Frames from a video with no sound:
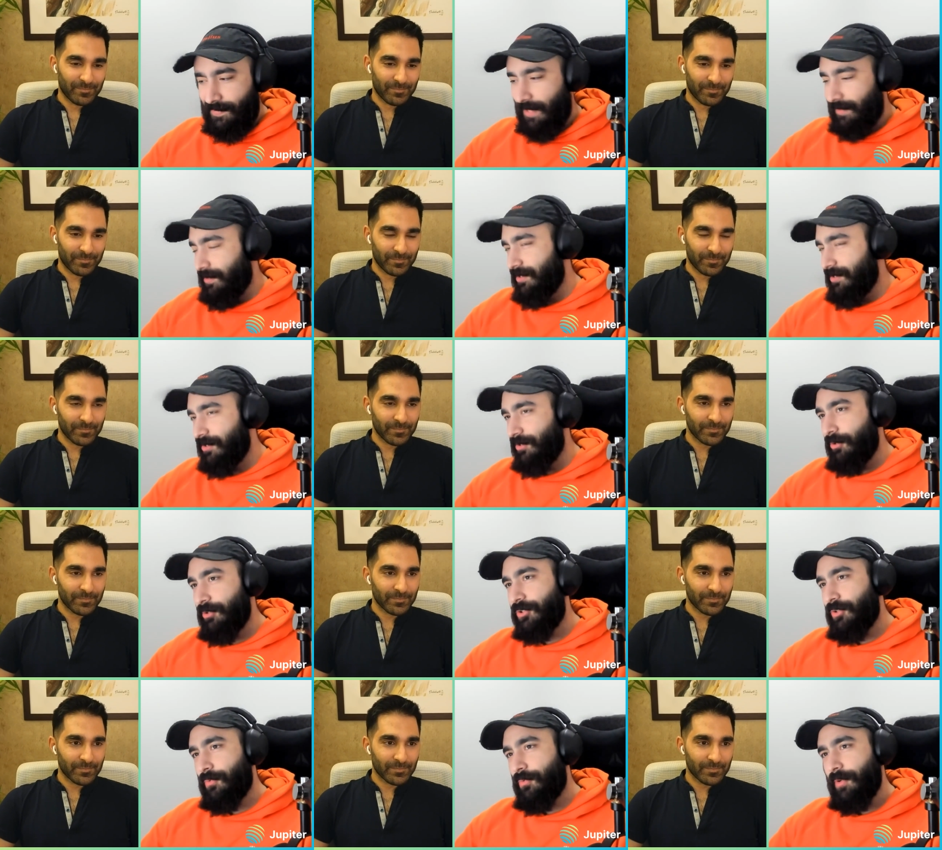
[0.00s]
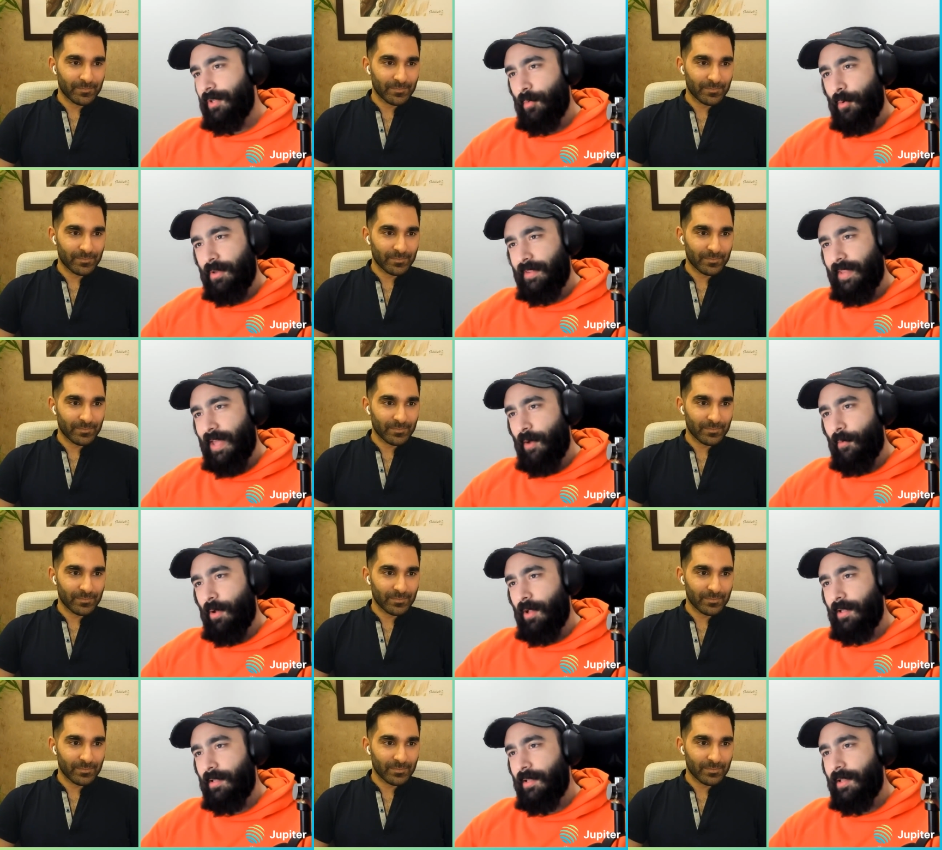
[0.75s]
Speaker 1: That doesn't also really work that
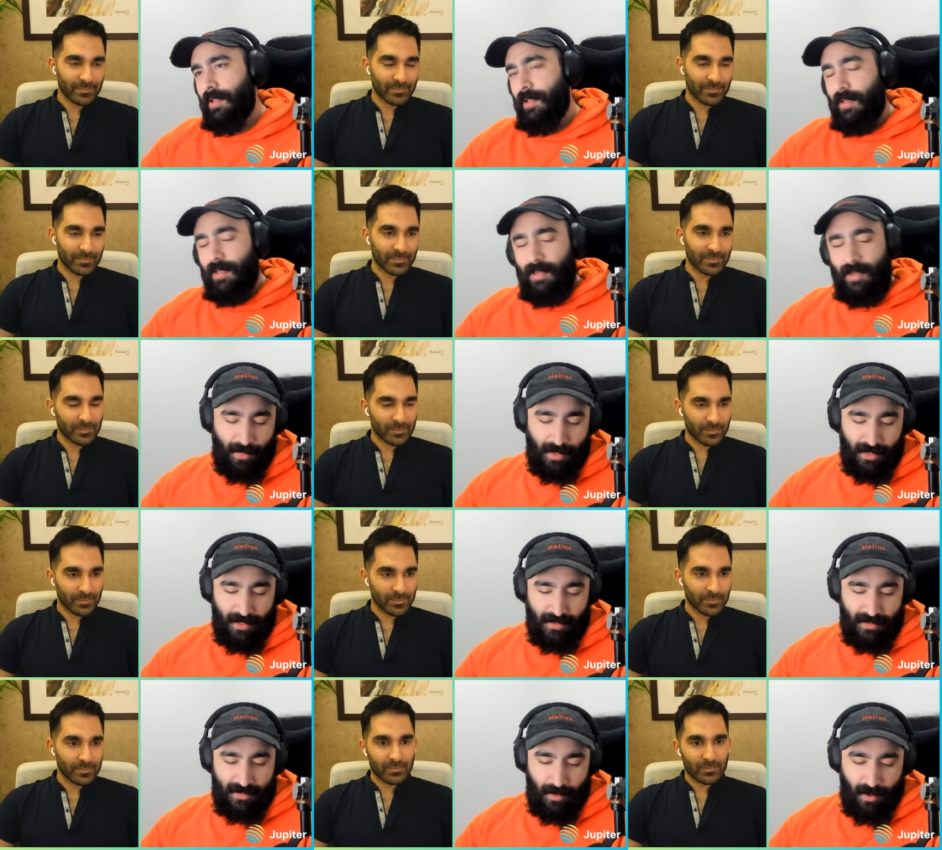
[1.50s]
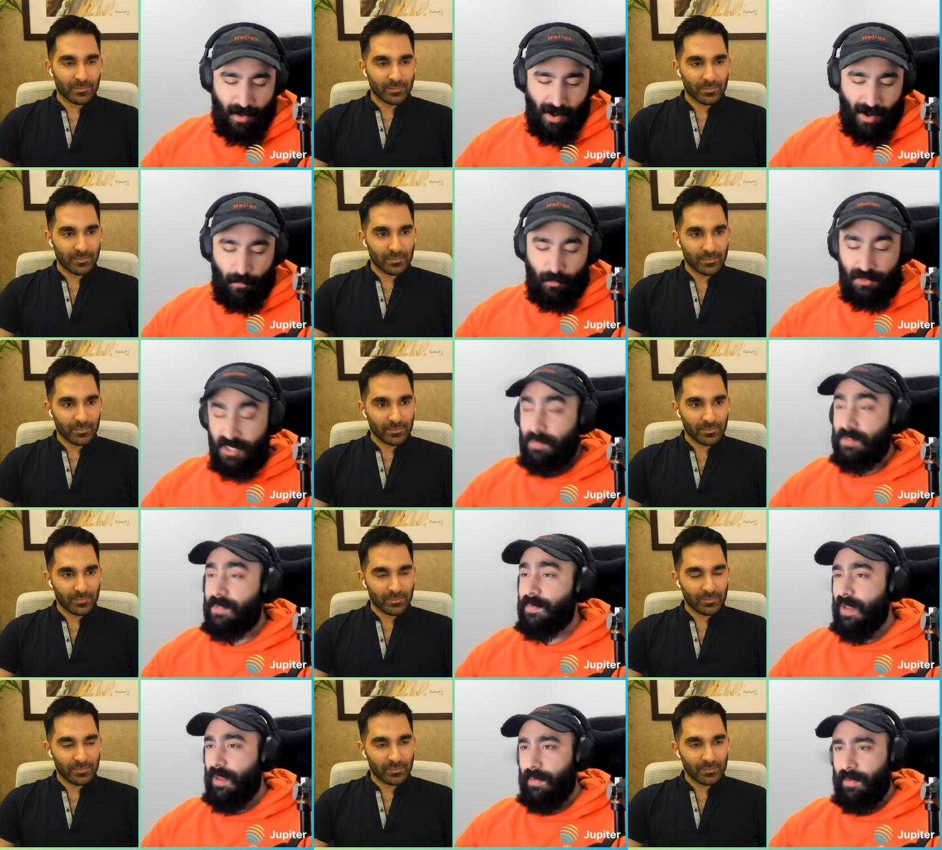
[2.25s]
well but I will keep
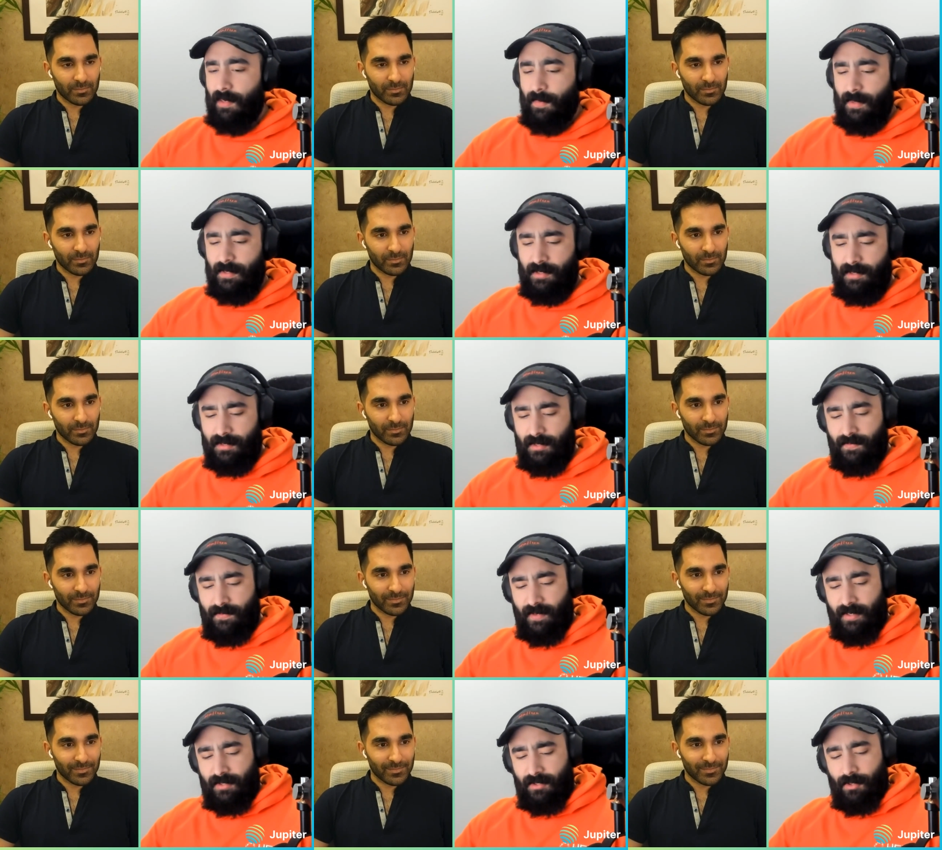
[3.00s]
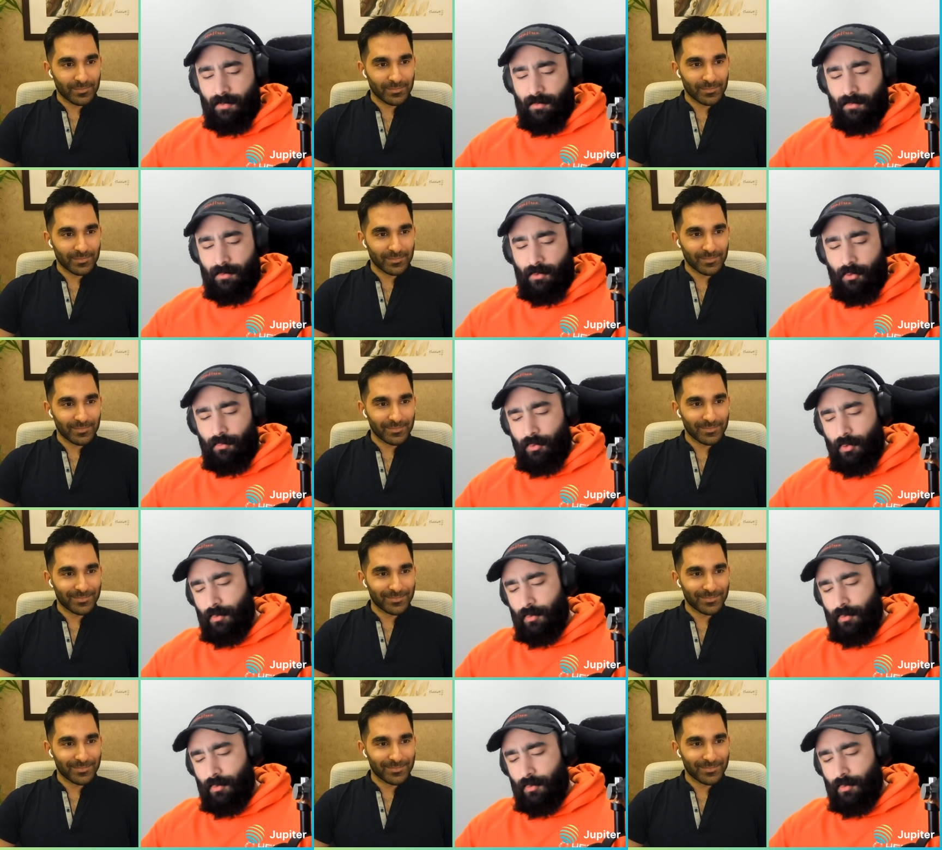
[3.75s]
spamming him until it's fixed. So no, no